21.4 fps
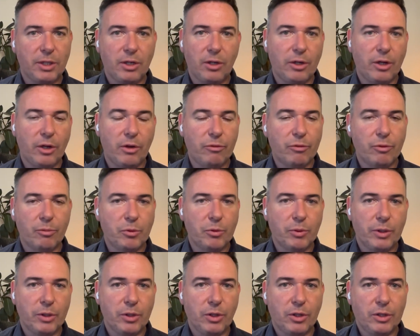And I know from
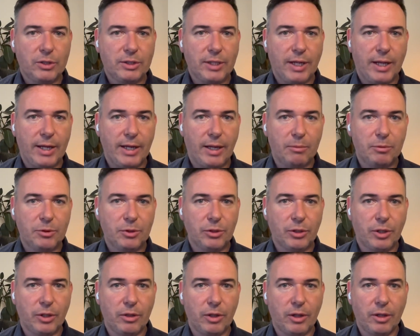doing a lot of startups,
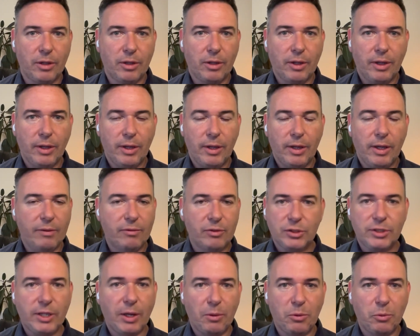like
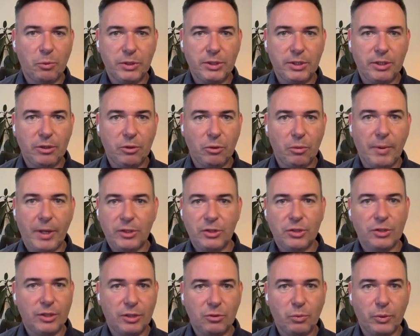even Starwood whiskey, you
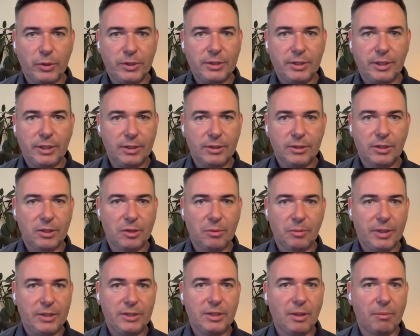imagine this whiskey that's going
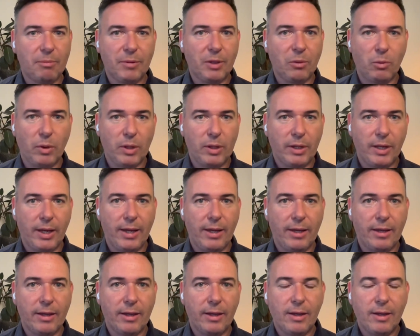to be something one
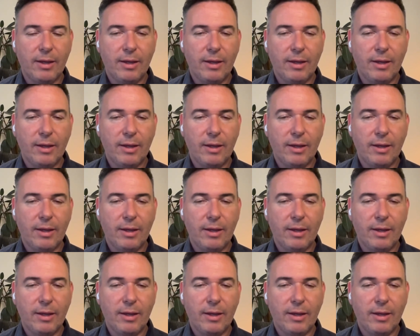day.